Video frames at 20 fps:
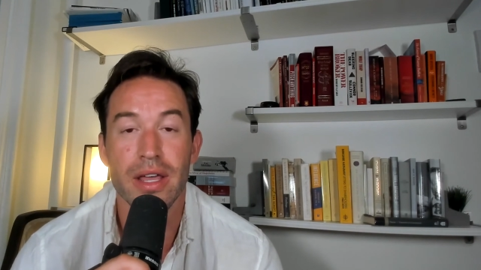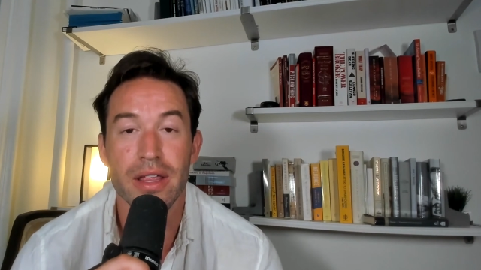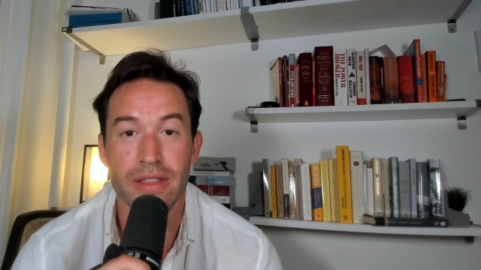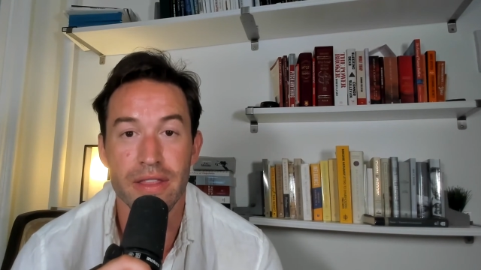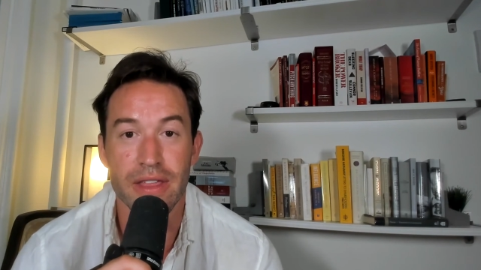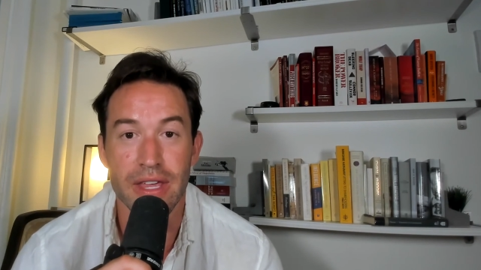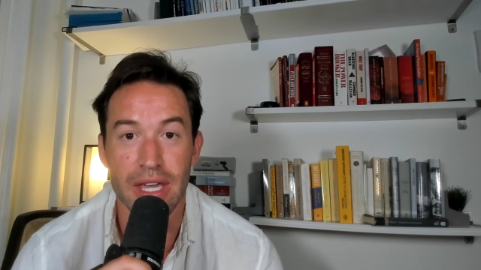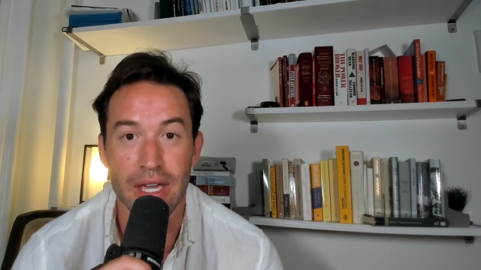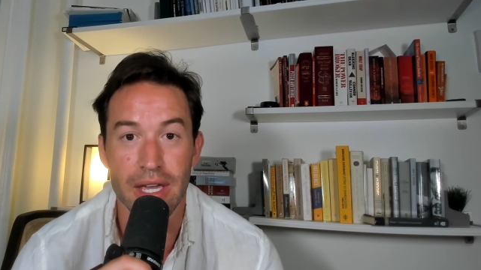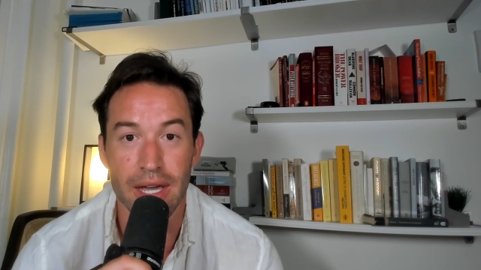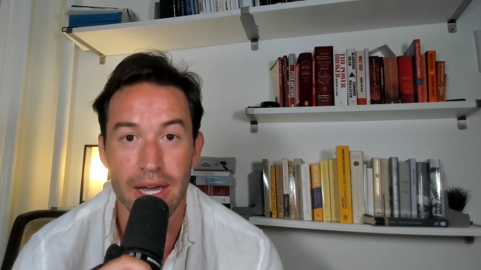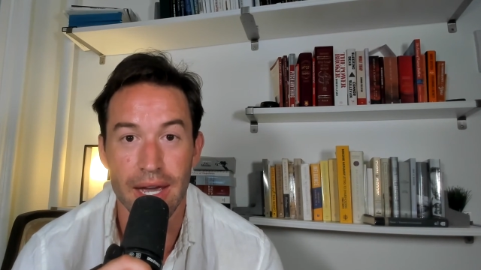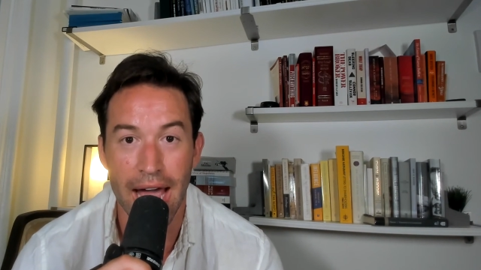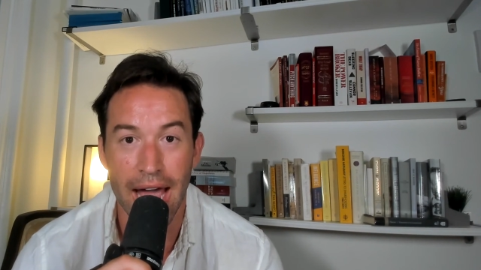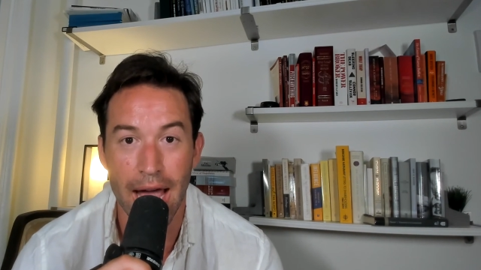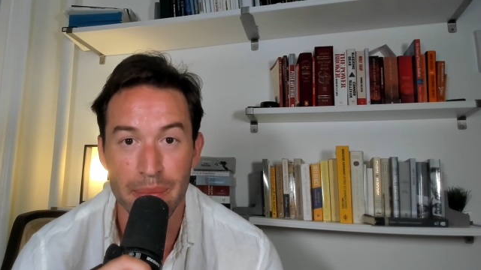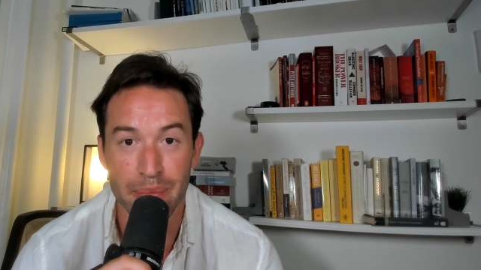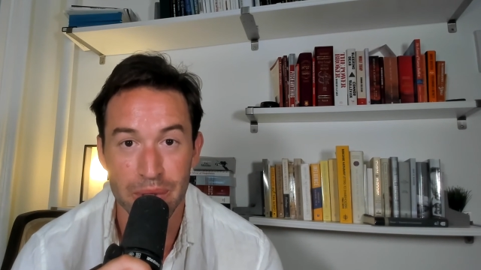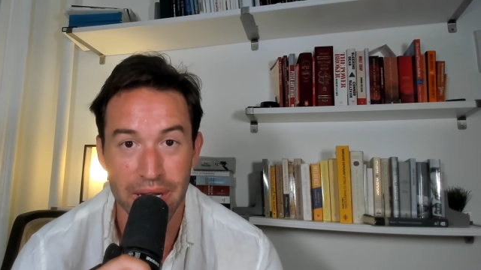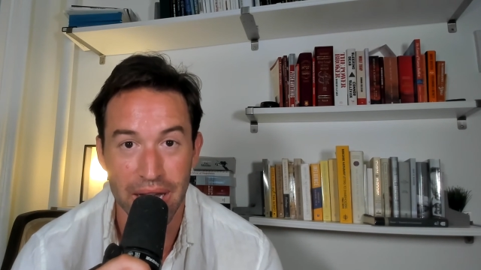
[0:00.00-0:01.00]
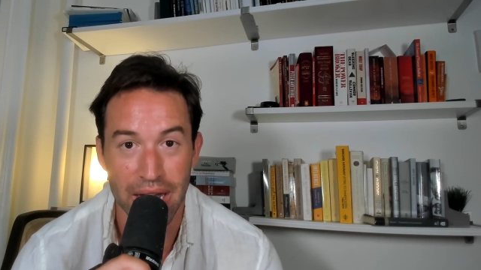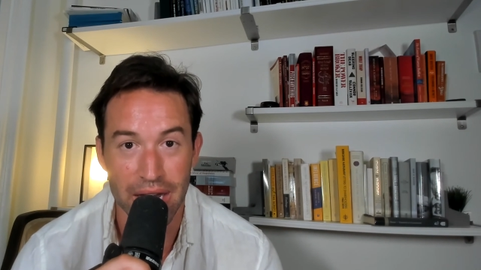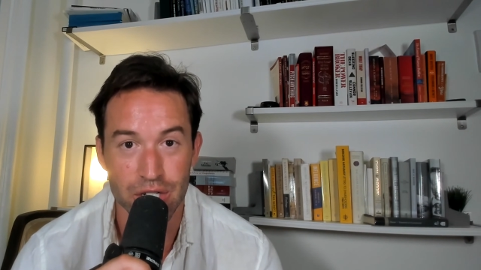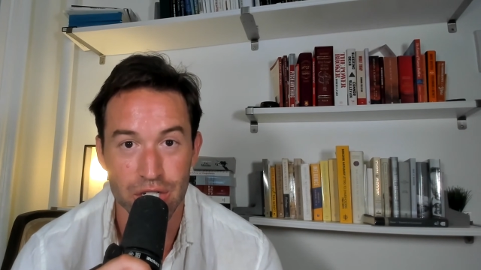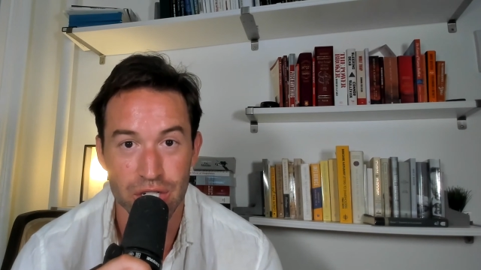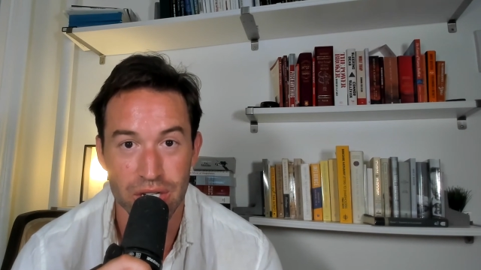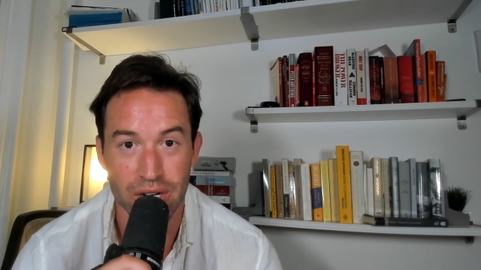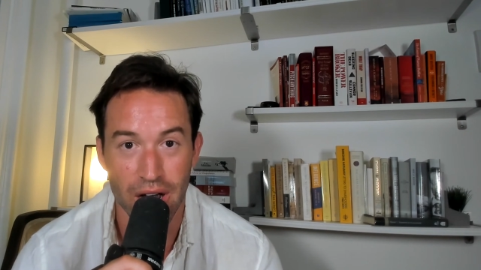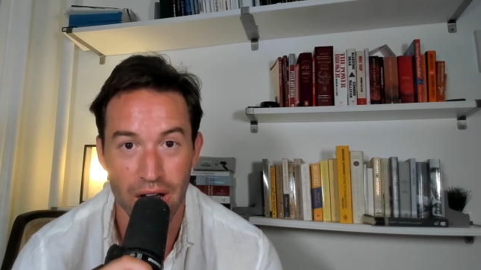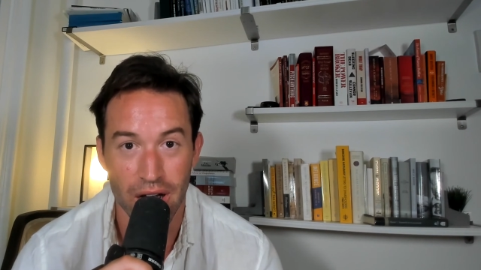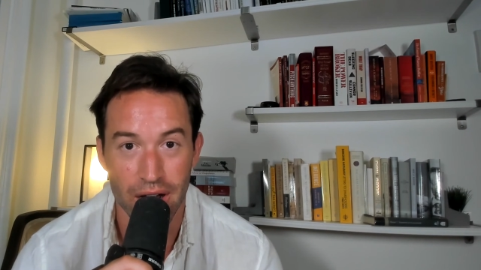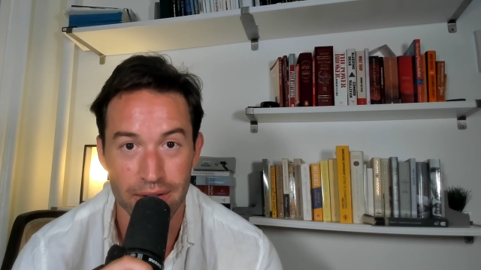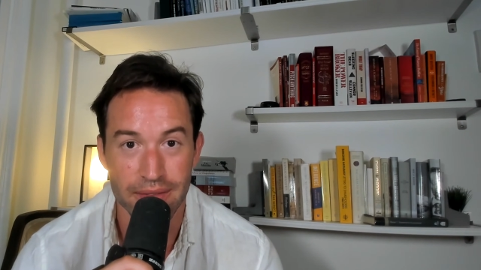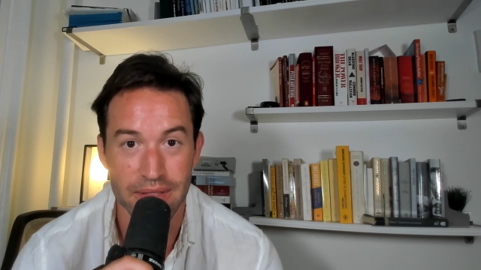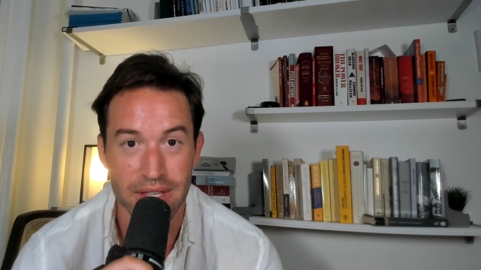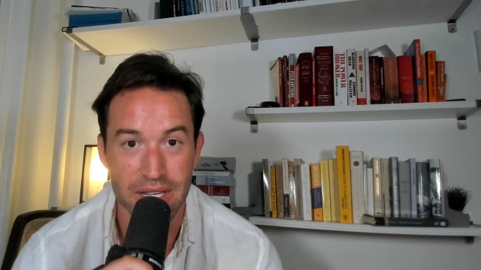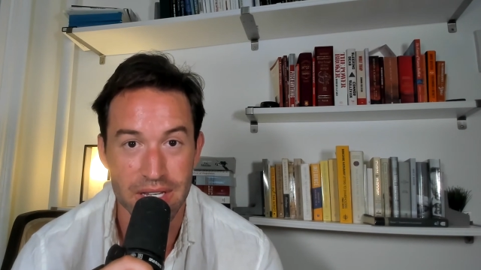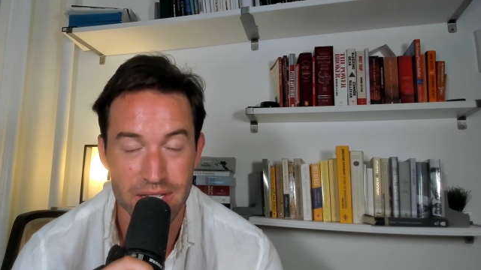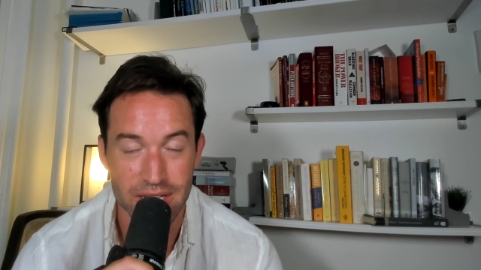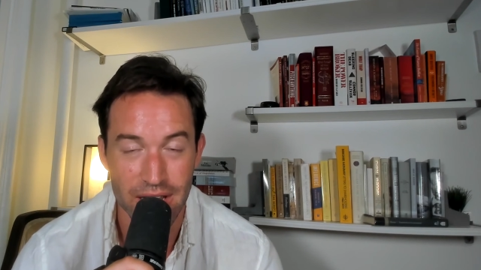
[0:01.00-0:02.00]
the application
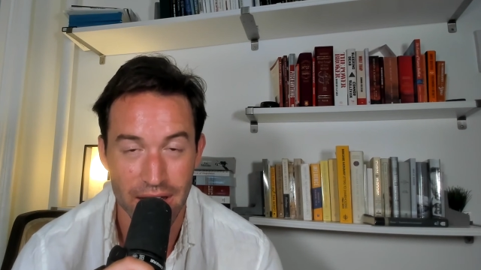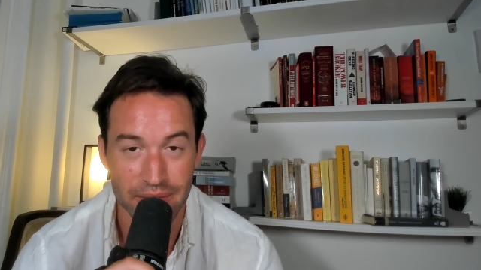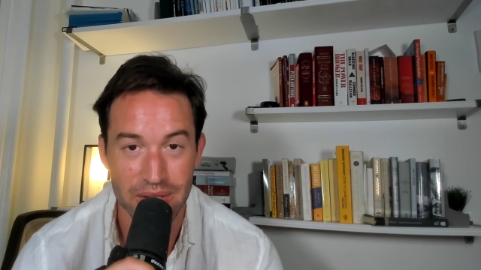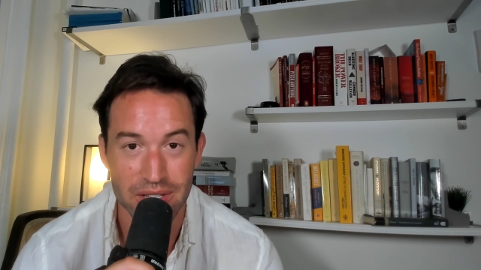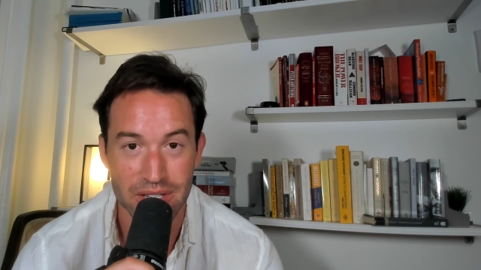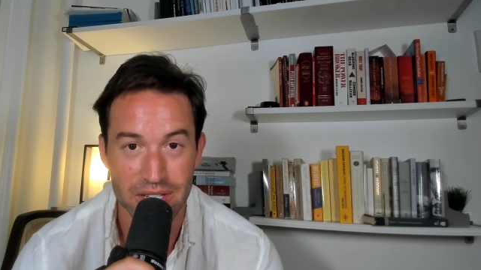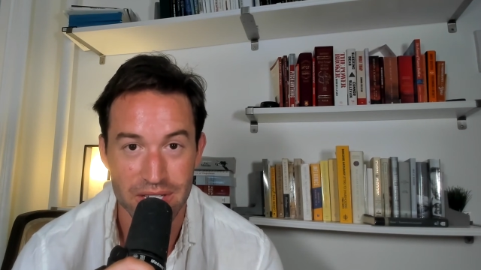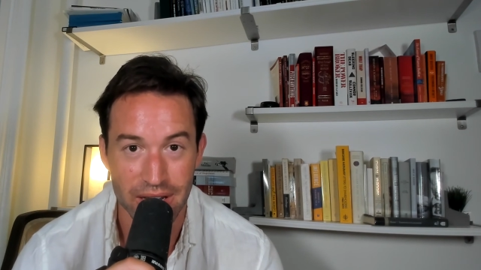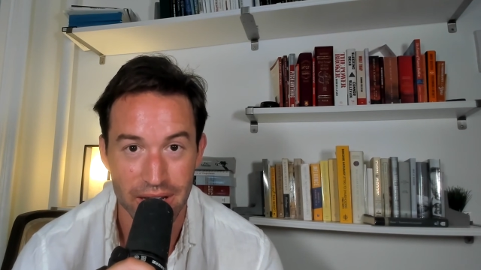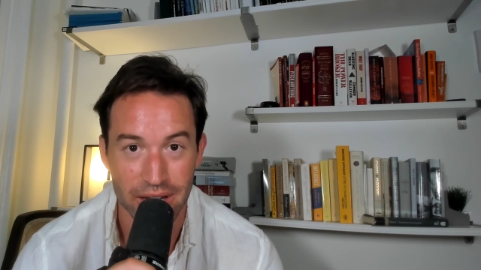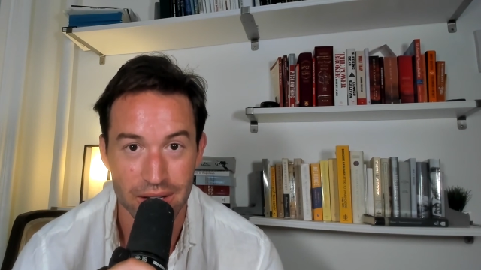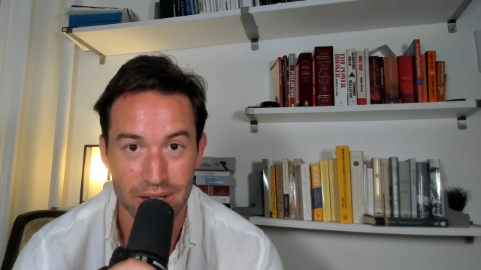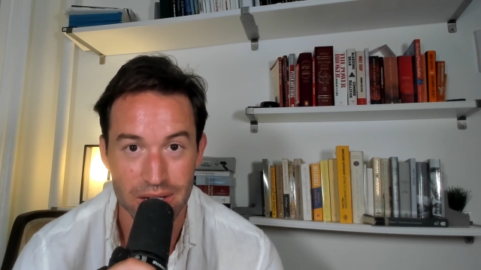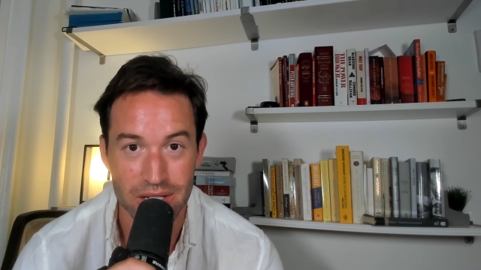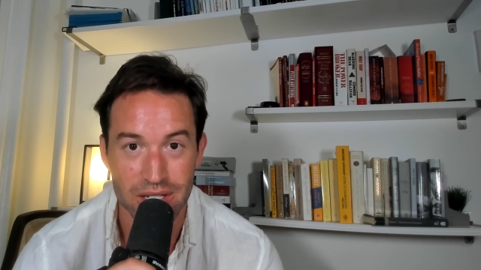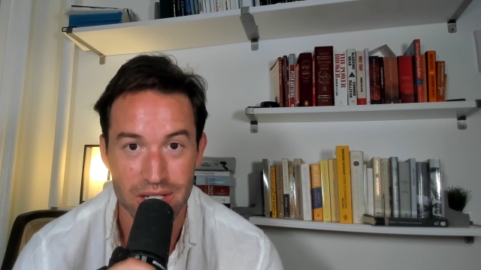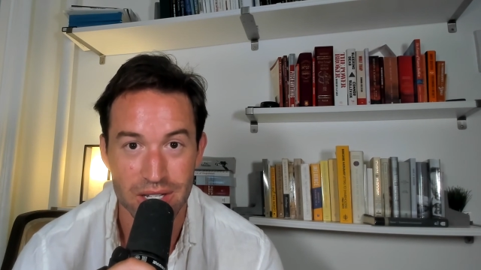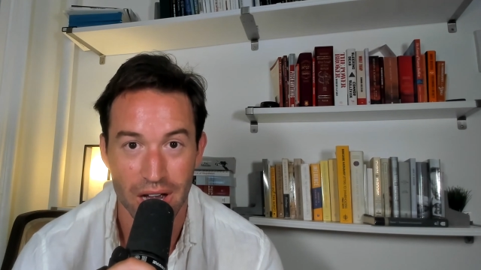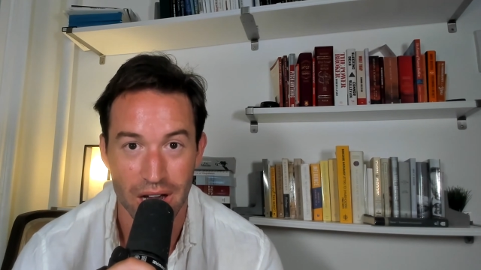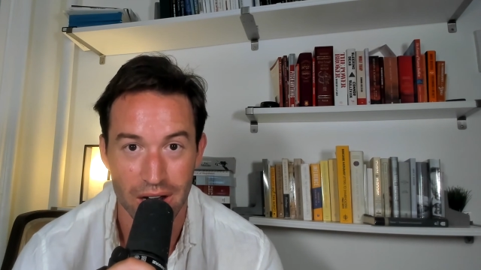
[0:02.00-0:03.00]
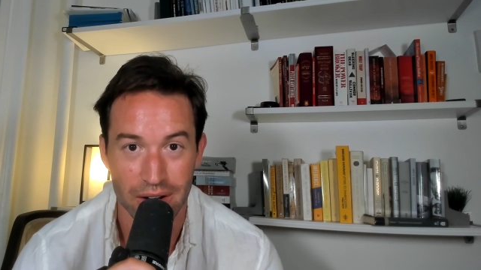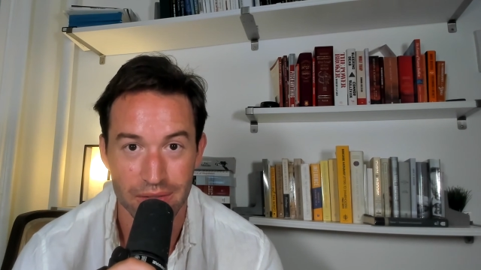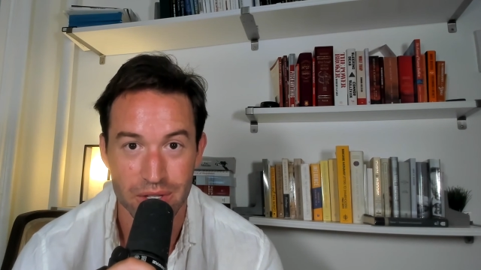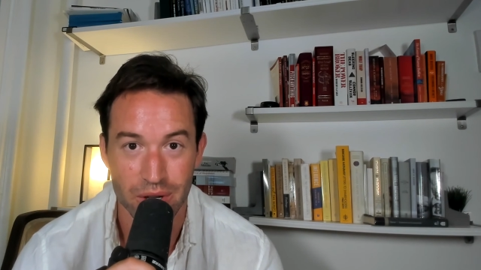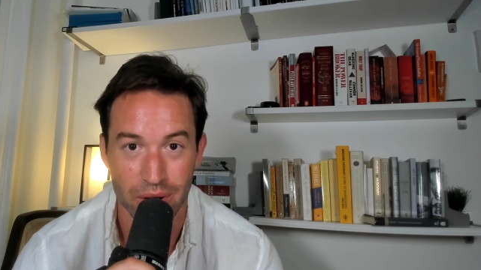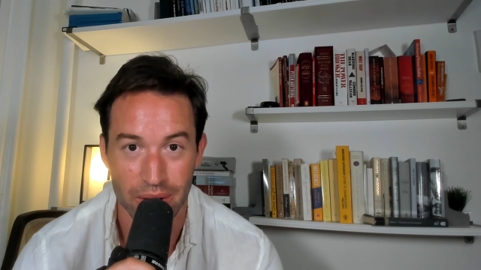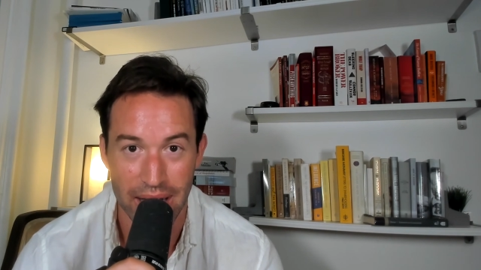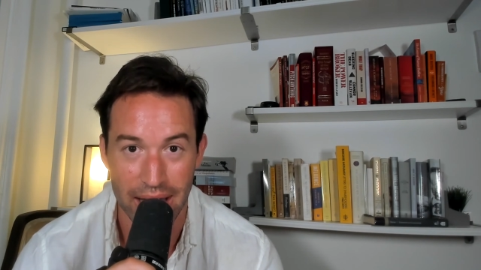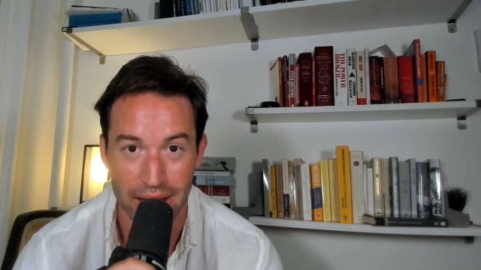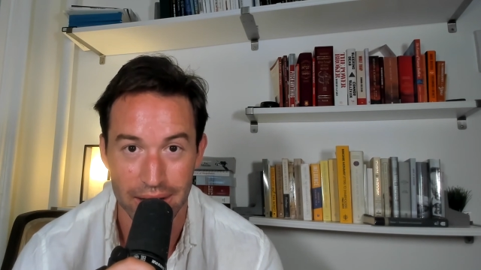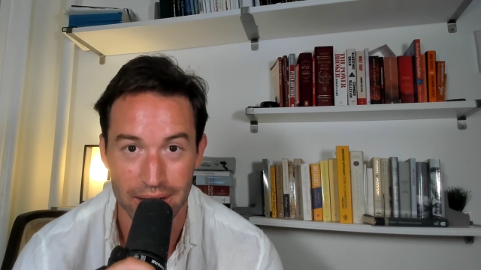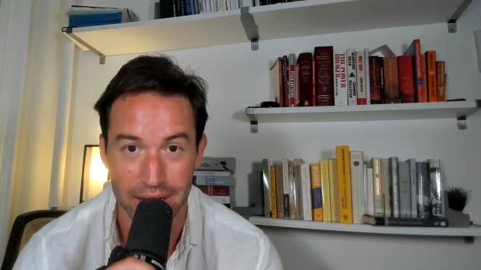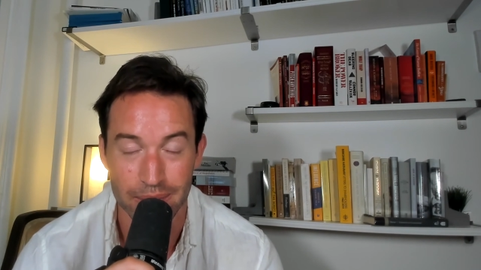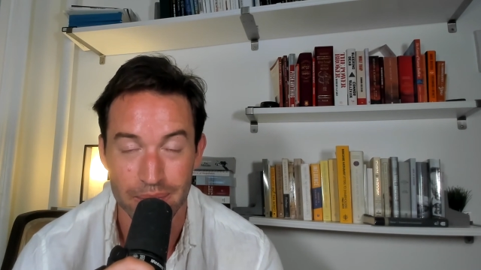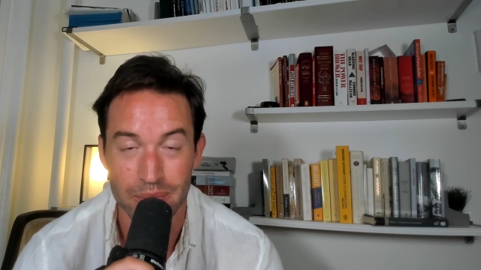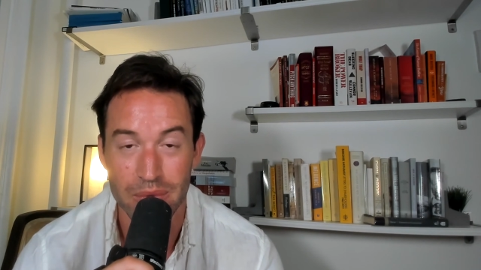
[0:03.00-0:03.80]
of the 7 skills of tonality.